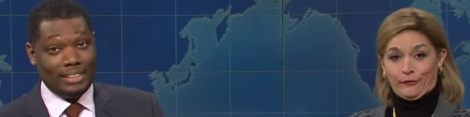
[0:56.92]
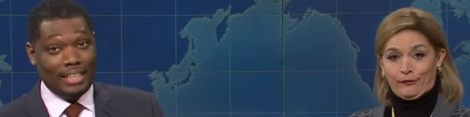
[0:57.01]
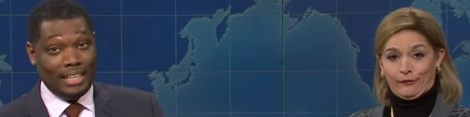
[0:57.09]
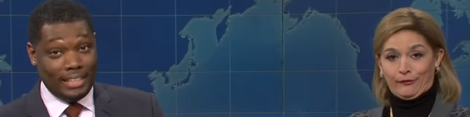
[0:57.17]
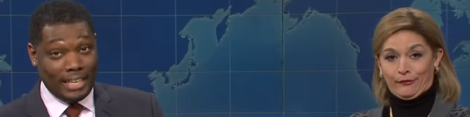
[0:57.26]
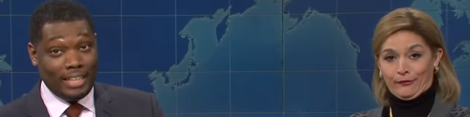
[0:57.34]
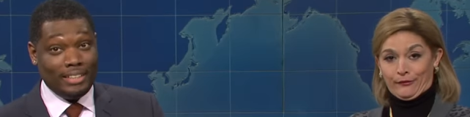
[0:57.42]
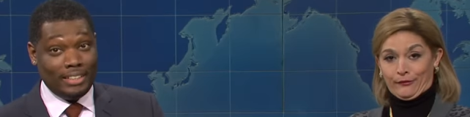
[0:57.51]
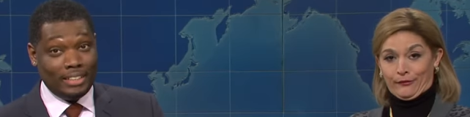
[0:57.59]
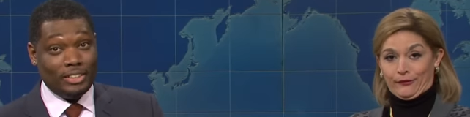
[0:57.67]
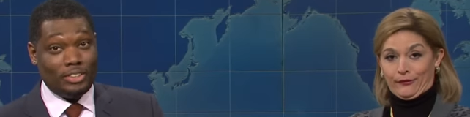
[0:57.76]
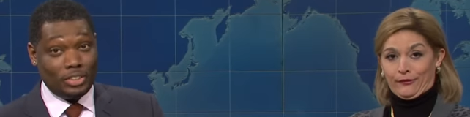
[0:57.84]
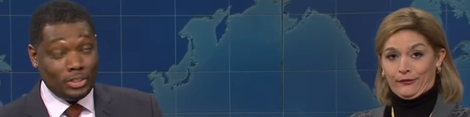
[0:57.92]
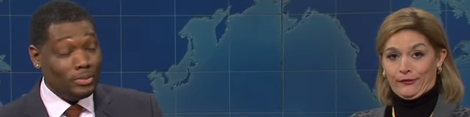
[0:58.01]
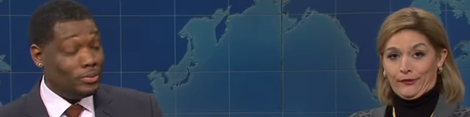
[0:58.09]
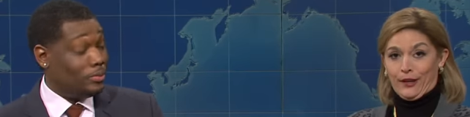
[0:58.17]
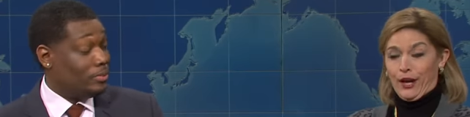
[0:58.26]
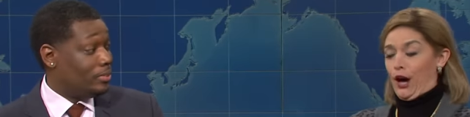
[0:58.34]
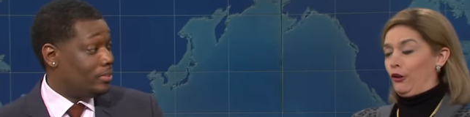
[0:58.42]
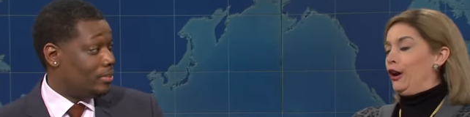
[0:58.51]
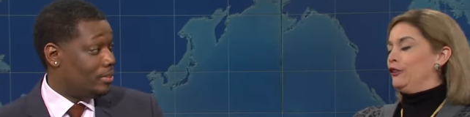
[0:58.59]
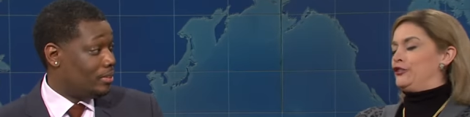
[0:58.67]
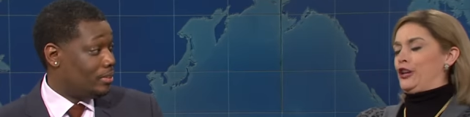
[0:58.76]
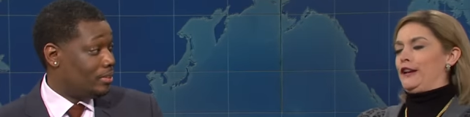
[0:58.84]
Speaker 1: And now you're getting sued
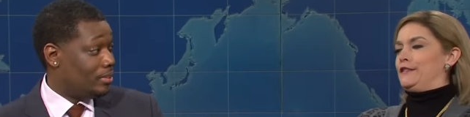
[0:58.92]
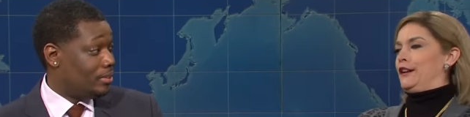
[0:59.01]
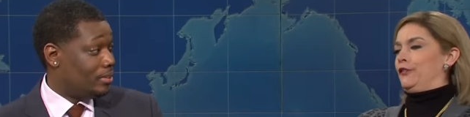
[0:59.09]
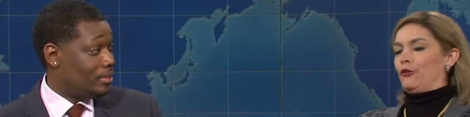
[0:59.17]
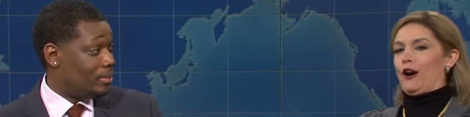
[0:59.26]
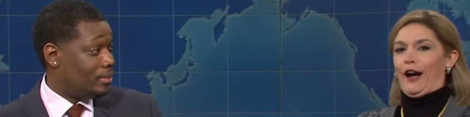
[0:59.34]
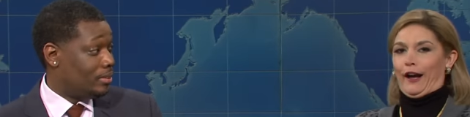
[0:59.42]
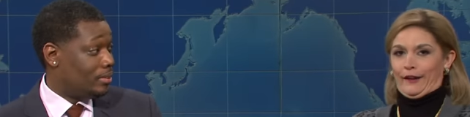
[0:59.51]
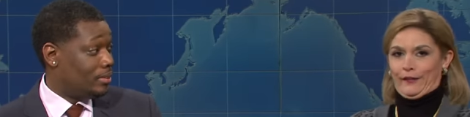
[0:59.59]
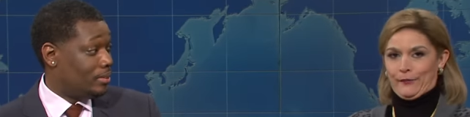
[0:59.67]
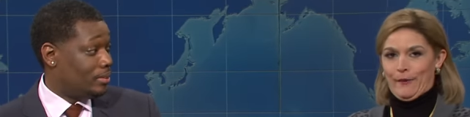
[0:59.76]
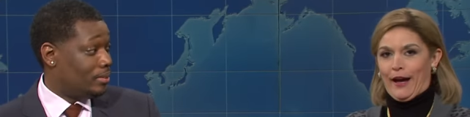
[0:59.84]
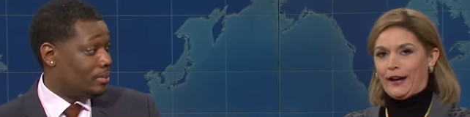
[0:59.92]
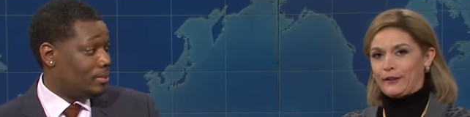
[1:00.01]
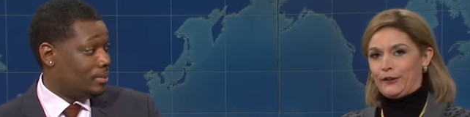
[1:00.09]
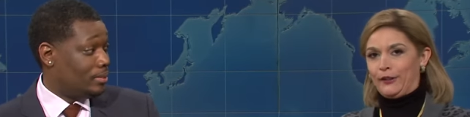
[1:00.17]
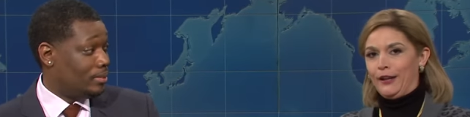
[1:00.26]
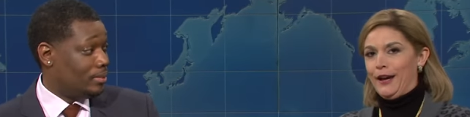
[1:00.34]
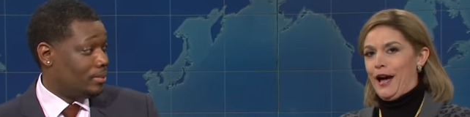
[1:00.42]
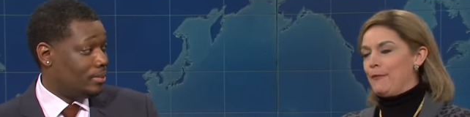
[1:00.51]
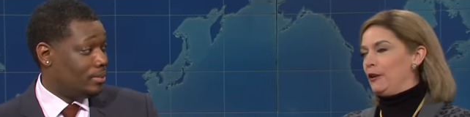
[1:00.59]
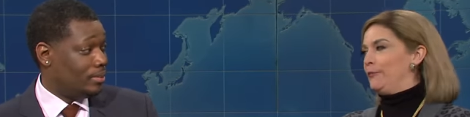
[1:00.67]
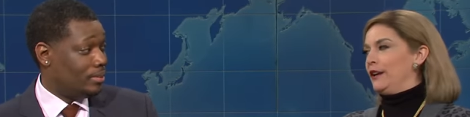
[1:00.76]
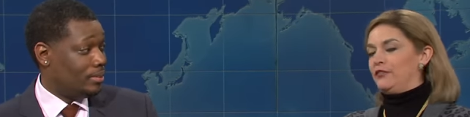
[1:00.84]
Speaker 2: cheese and rice, Michael. I'm
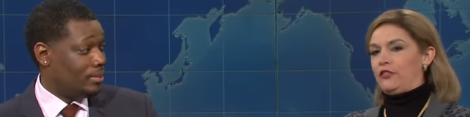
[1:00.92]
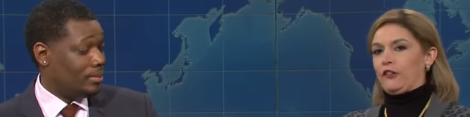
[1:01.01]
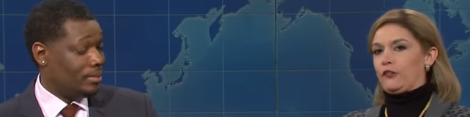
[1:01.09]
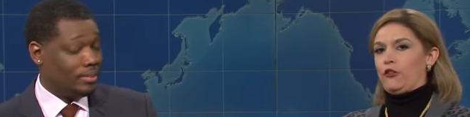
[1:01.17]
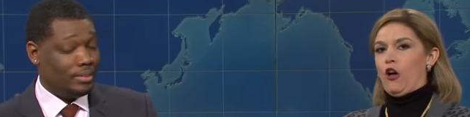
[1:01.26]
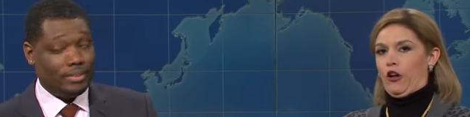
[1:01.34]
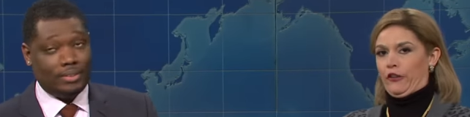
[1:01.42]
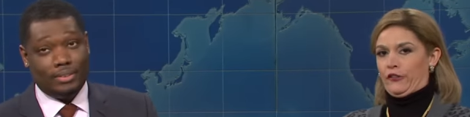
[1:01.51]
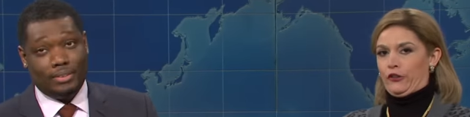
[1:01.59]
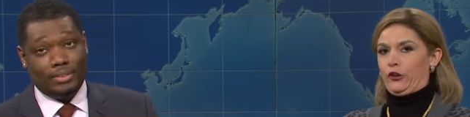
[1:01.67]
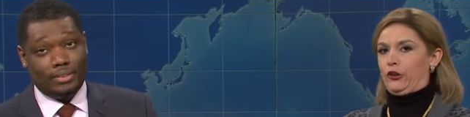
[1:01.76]
going to beat this lawsuit,